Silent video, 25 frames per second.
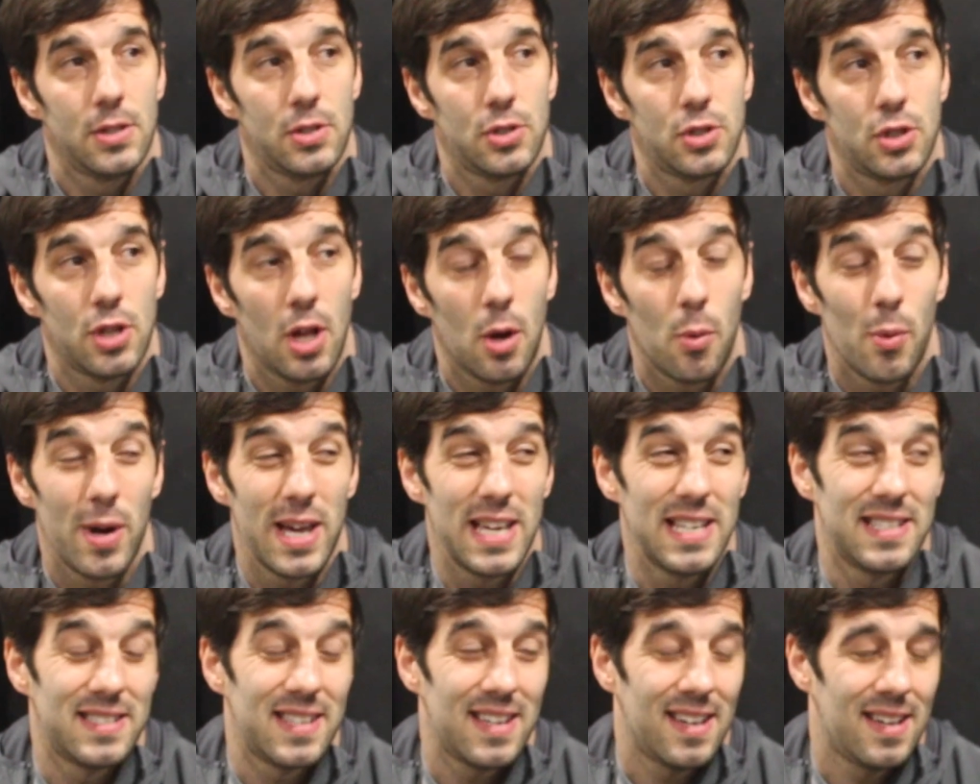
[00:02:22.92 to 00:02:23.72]
Do you know
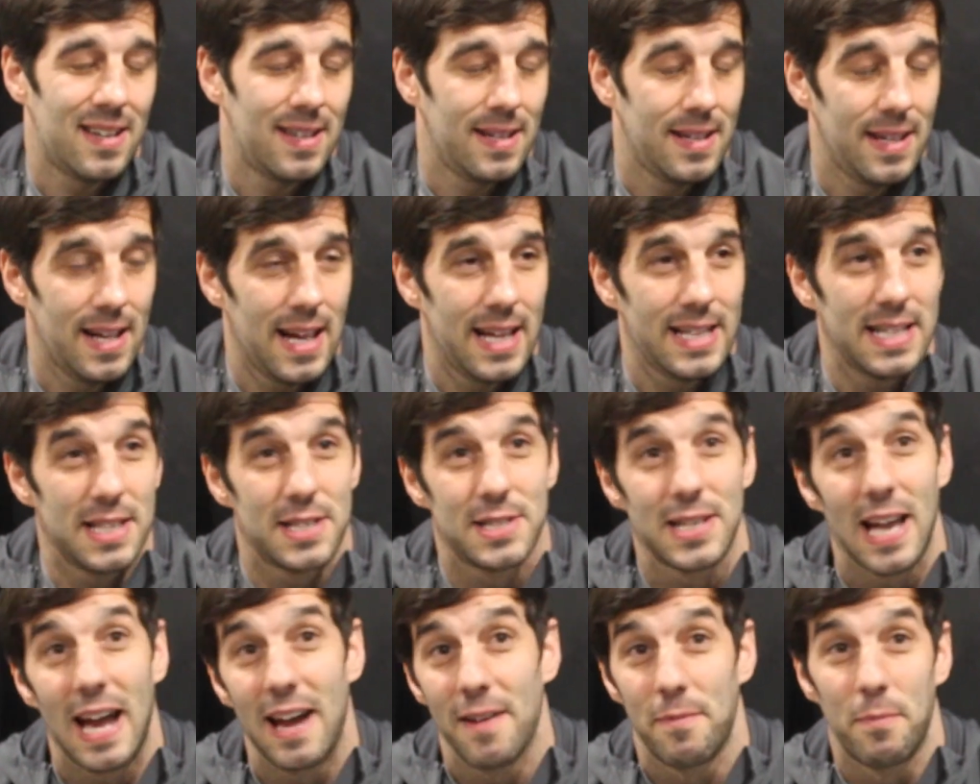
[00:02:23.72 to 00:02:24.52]
what? Any
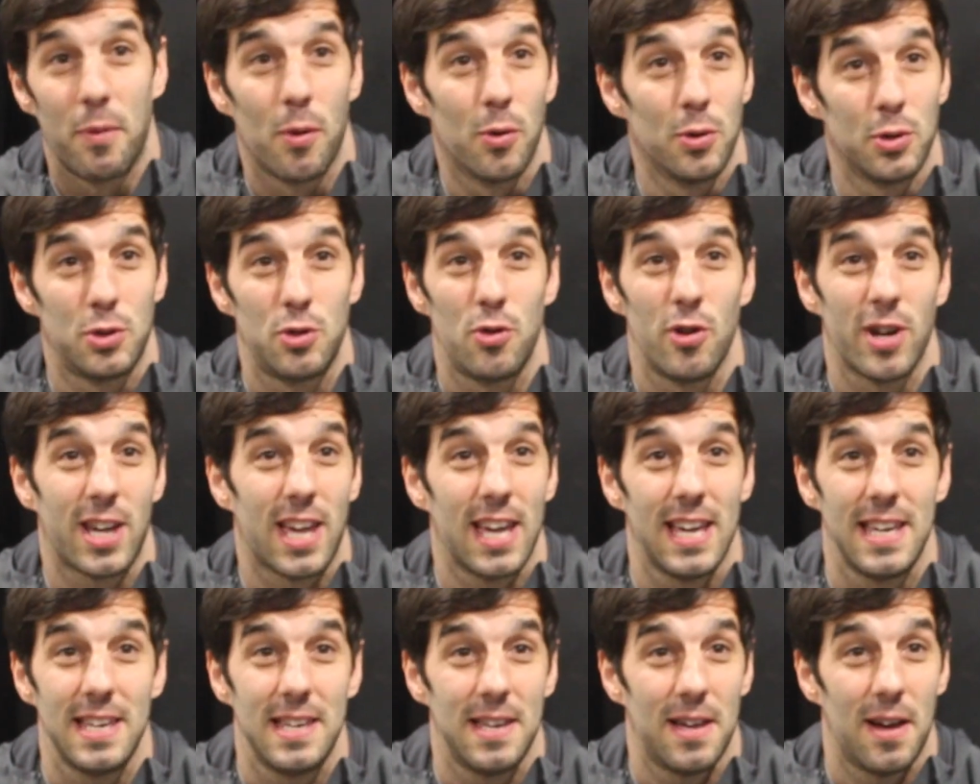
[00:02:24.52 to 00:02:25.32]
southpaw is
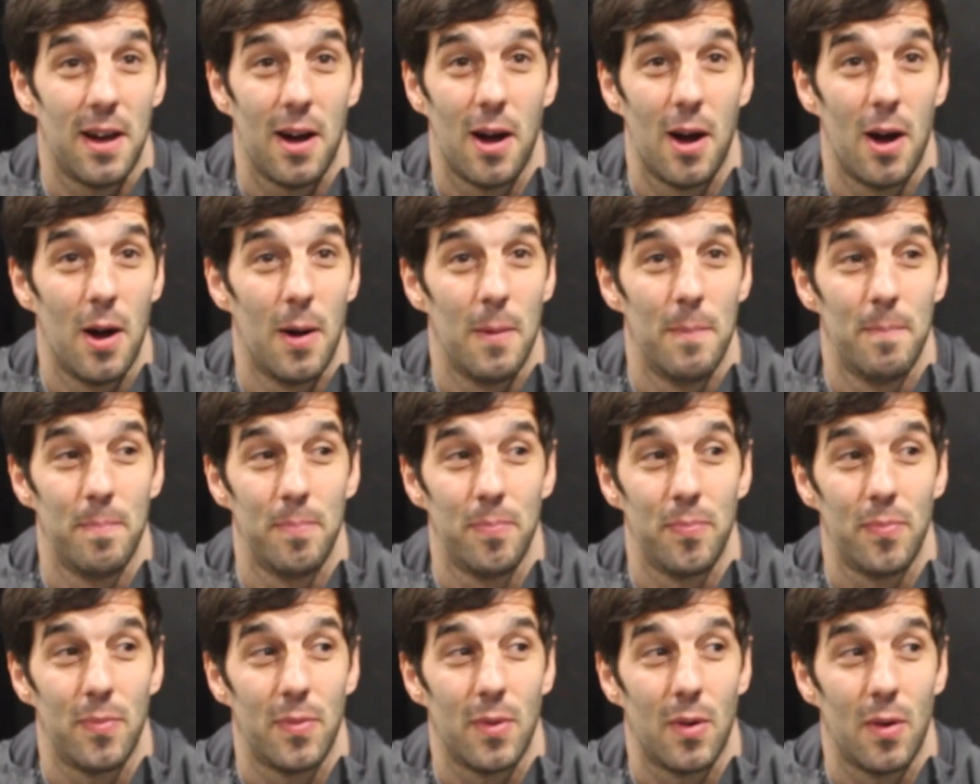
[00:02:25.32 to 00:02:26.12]
tricky.
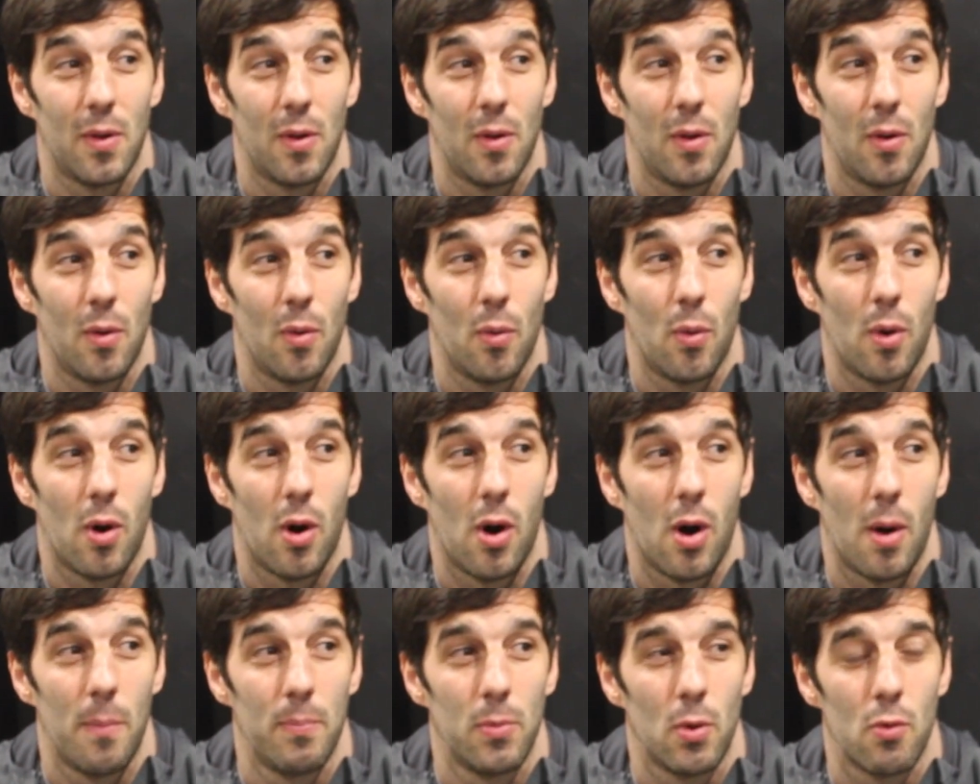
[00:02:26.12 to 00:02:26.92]
I'm
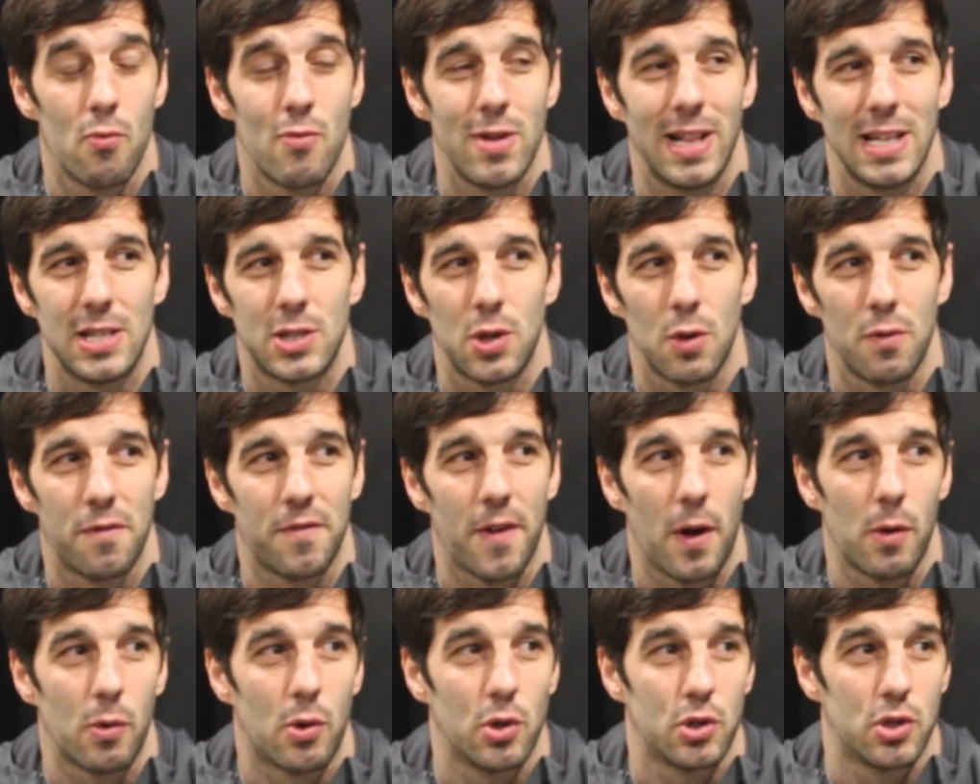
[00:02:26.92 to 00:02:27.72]
not really too
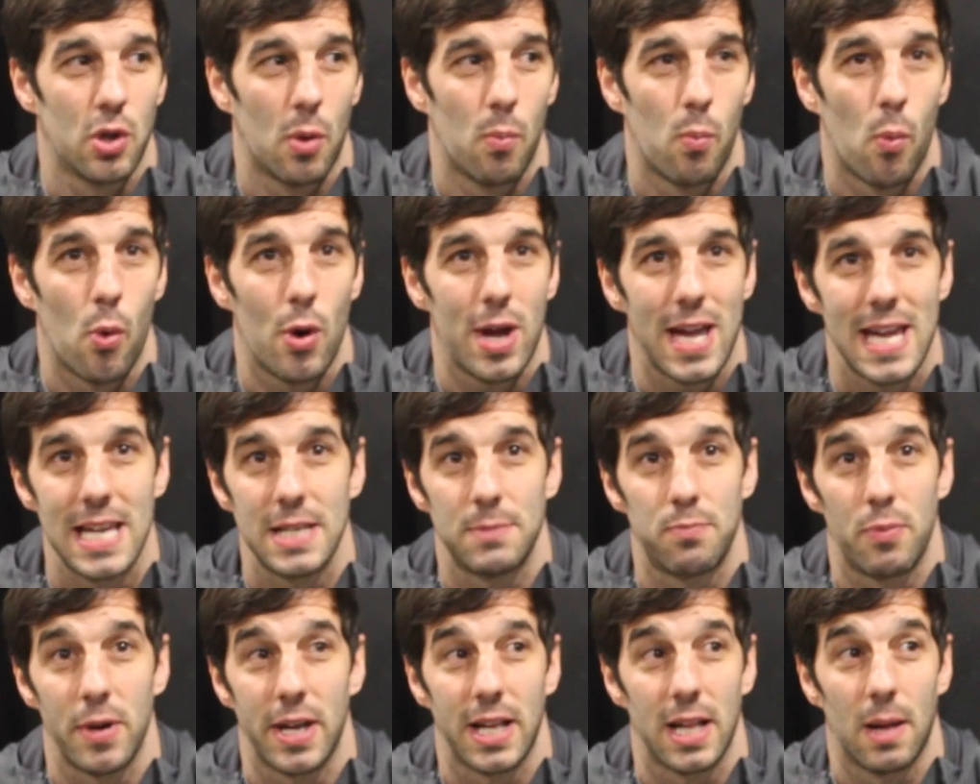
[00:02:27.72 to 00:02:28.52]
focused on what
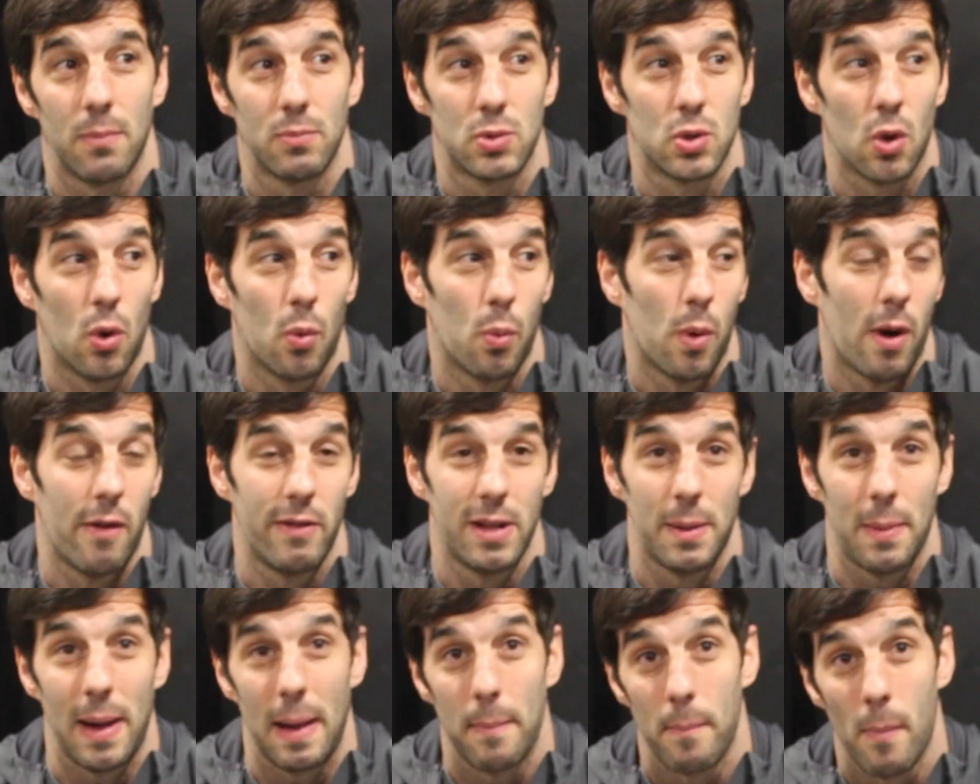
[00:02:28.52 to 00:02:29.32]
he's bringing. I'm sort of
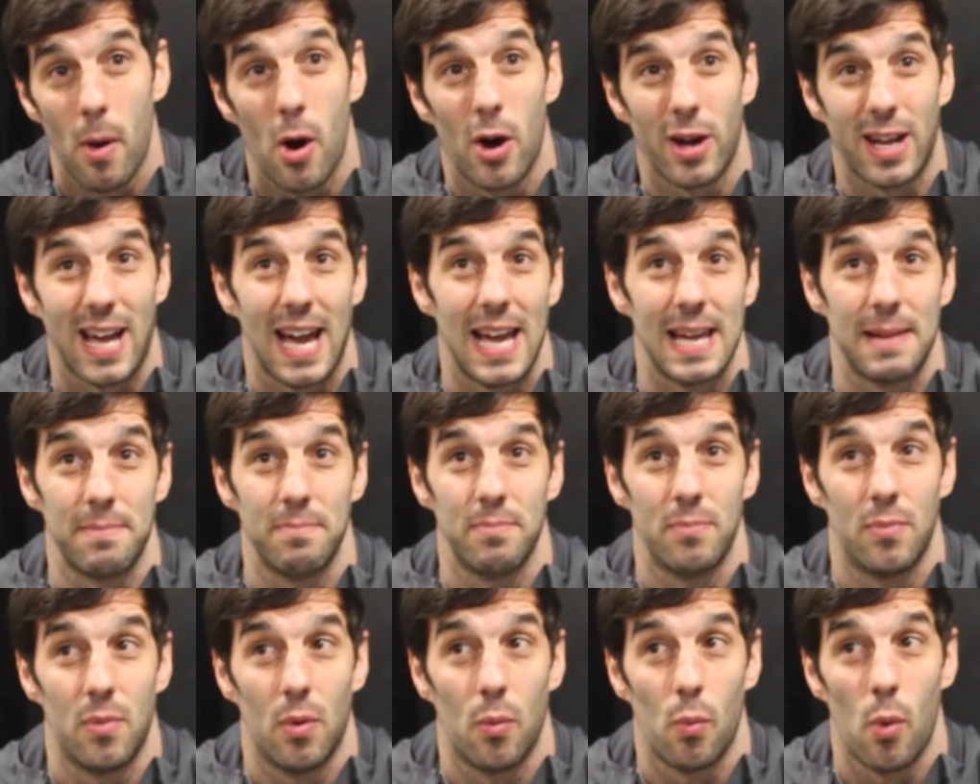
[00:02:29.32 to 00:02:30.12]
worried about my
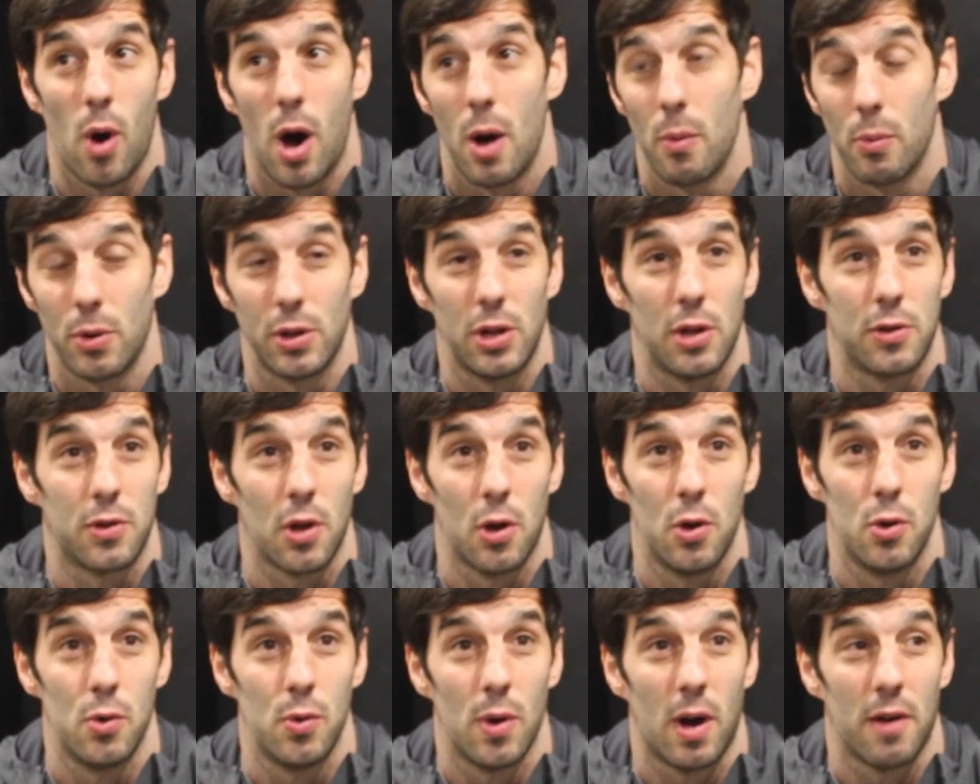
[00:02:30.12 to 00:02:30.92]
game, what I'm going to
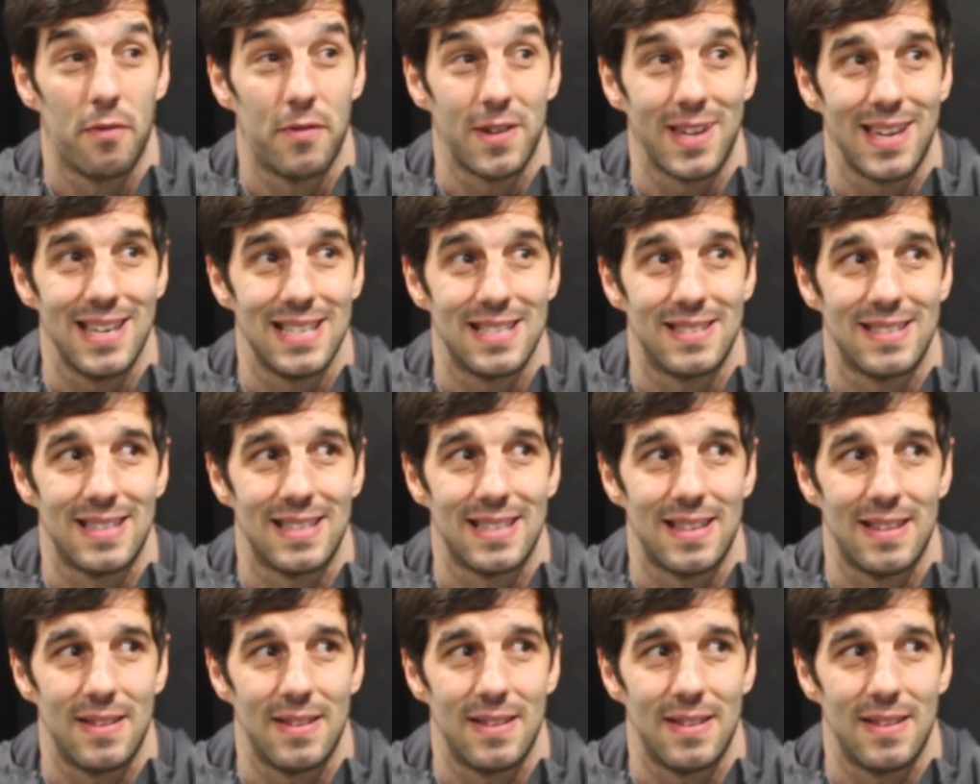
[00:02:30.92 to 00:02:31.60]
do. I think it's